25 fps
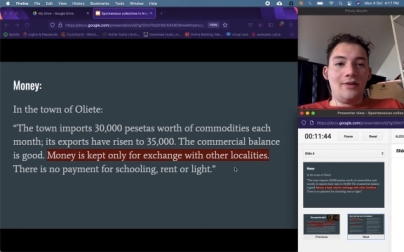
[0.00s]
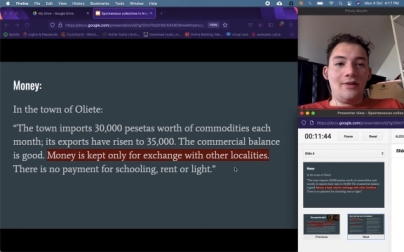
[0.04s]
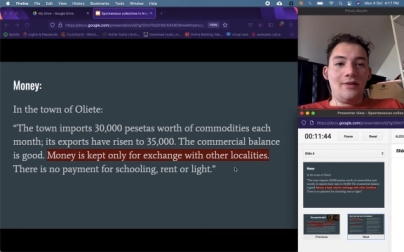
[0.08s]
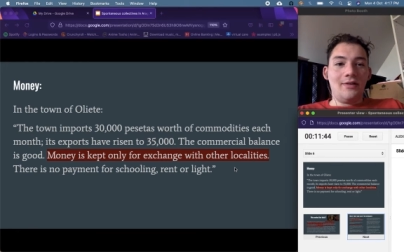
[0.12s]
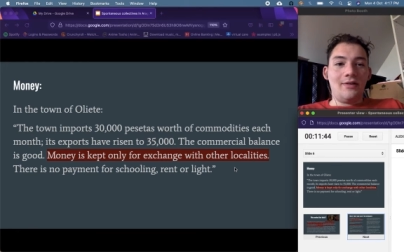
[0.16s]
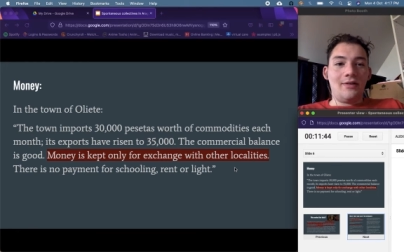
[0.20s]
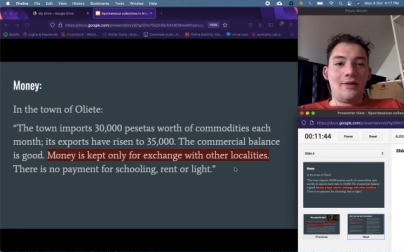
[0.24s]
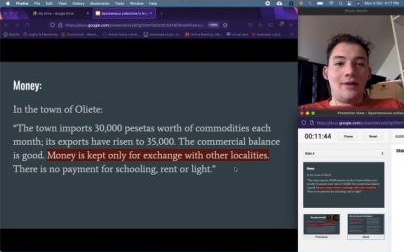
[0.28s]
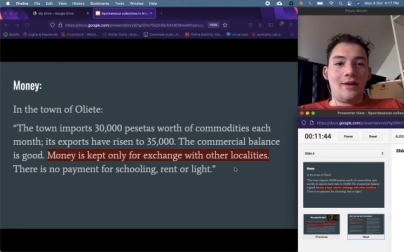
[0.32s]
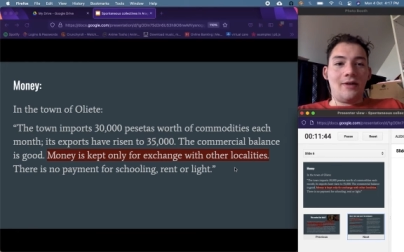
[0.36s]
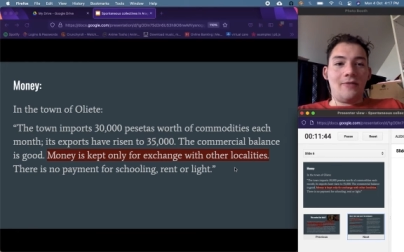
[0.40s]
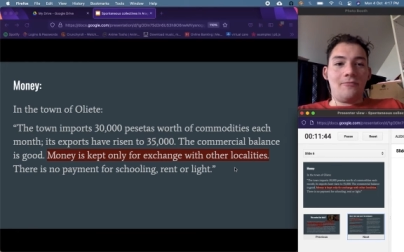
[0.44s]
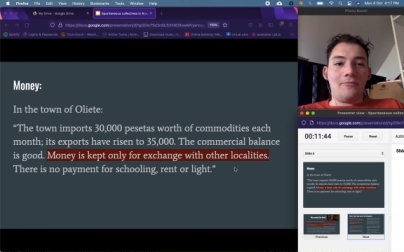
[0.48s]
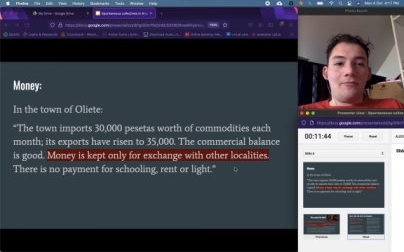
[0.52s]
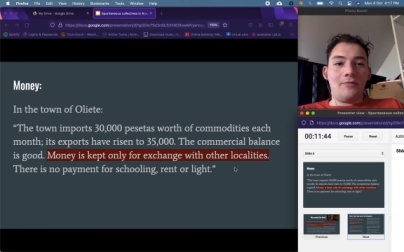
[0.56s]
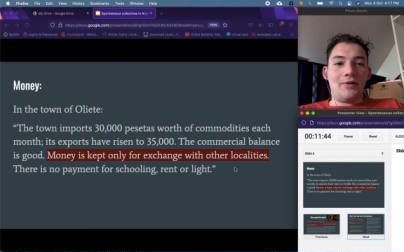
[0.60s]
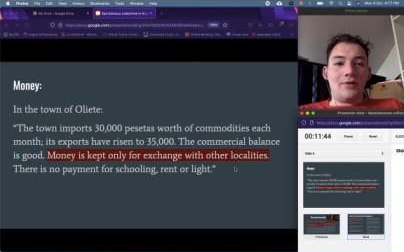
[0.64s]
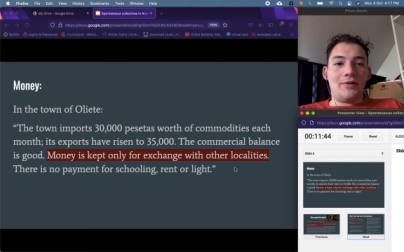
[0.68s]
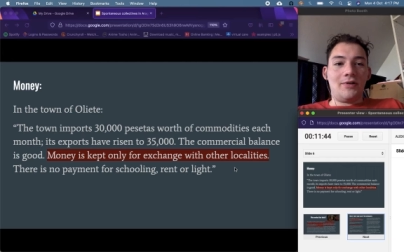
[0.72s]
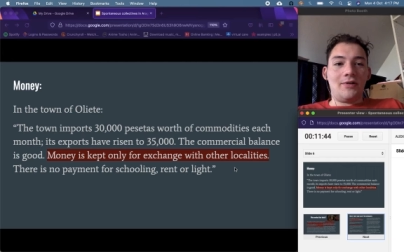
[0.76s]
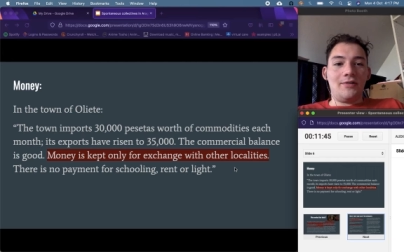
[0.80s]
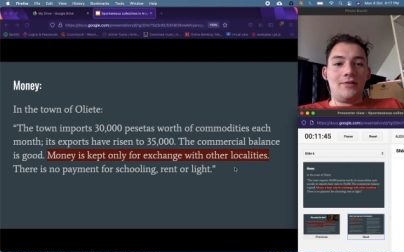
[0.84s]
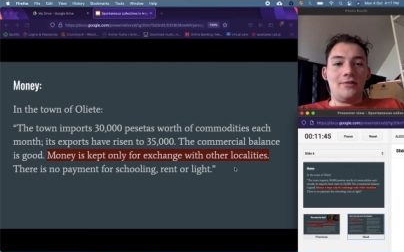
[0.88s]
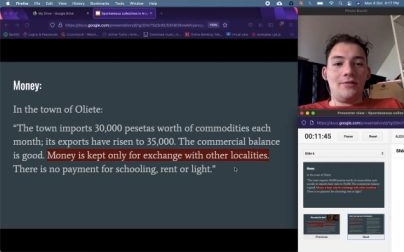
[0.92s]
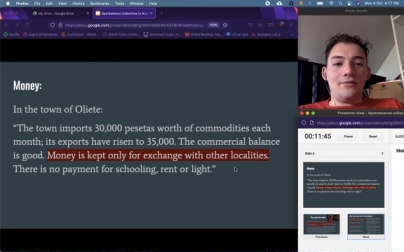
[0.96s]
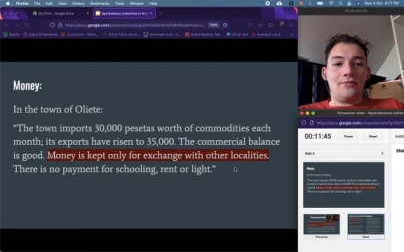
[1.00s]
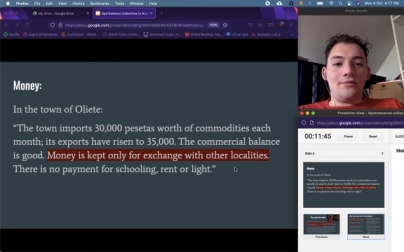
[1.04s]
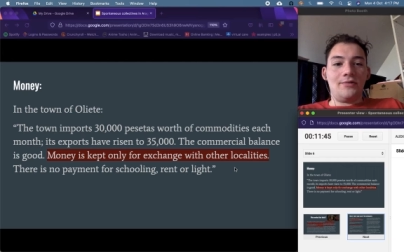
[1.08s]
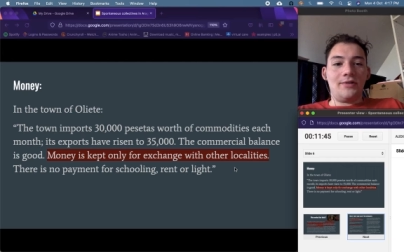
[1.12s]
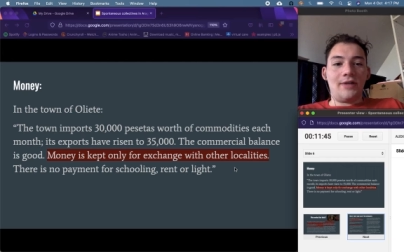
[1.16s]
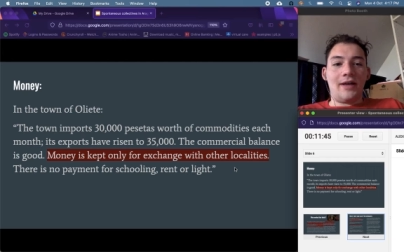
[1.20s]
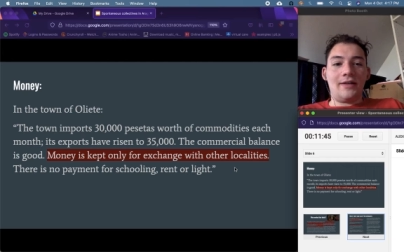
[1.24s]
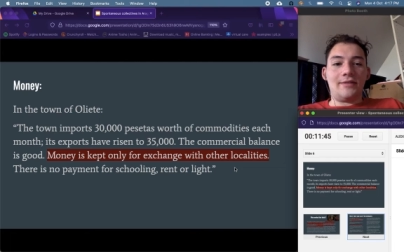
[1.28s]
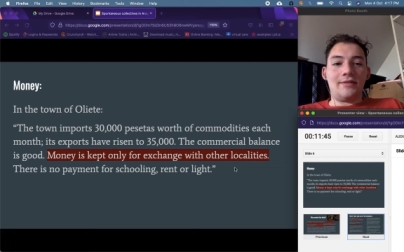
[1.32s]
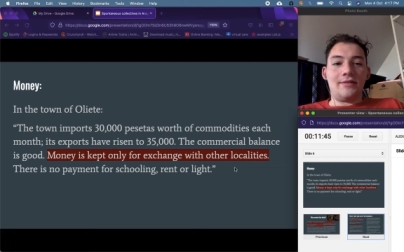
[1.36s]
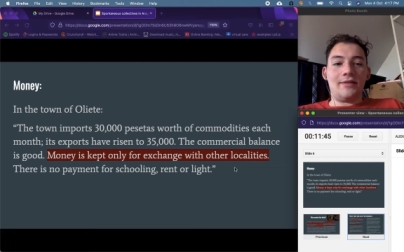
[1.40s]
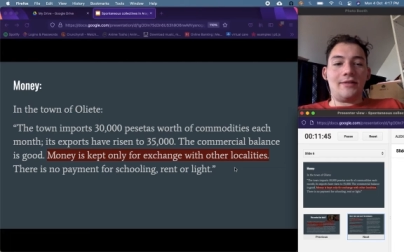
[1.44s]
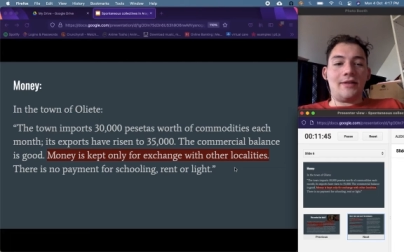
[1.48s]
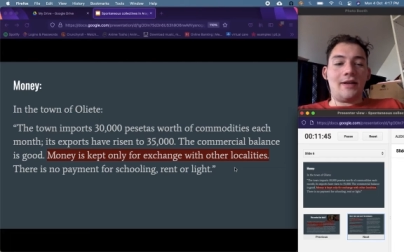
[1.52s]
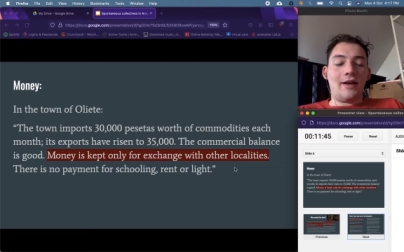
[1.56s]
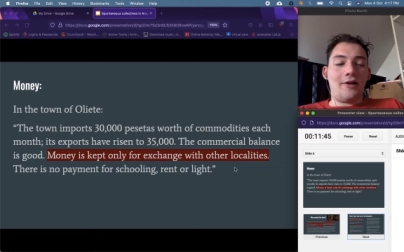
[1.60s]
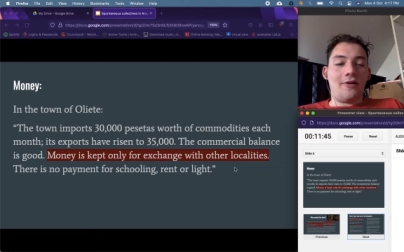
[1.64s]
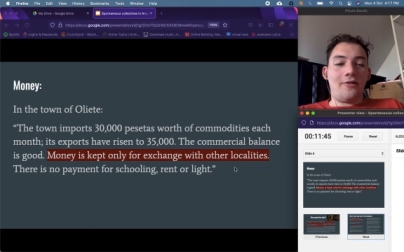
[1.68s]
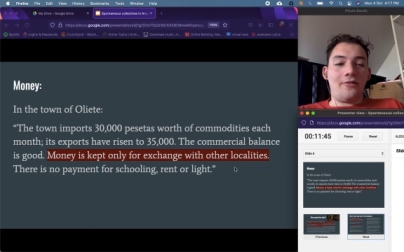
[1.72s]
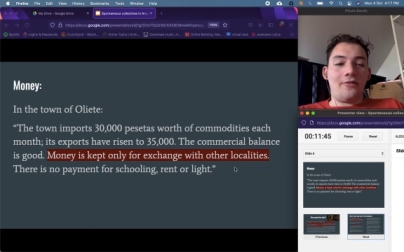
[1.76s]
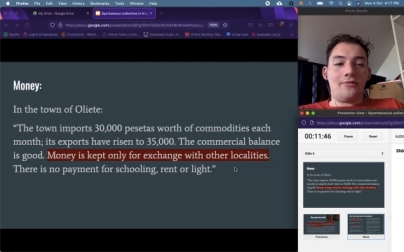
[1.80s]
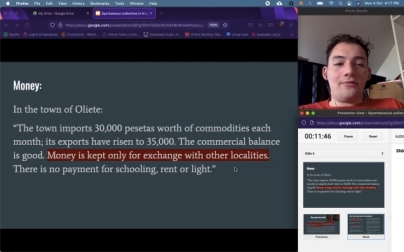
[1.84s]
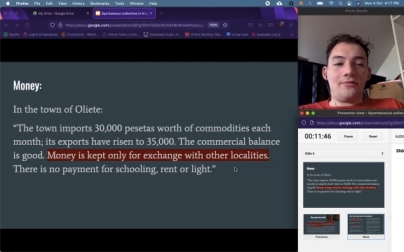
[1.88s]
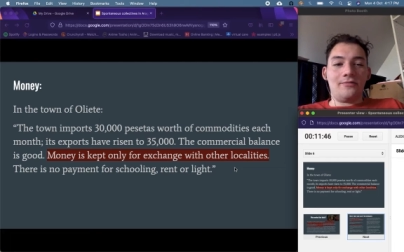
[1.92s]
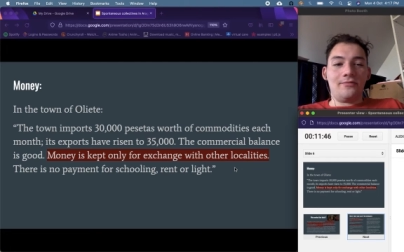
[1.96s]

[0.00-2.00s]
that we can use as a town,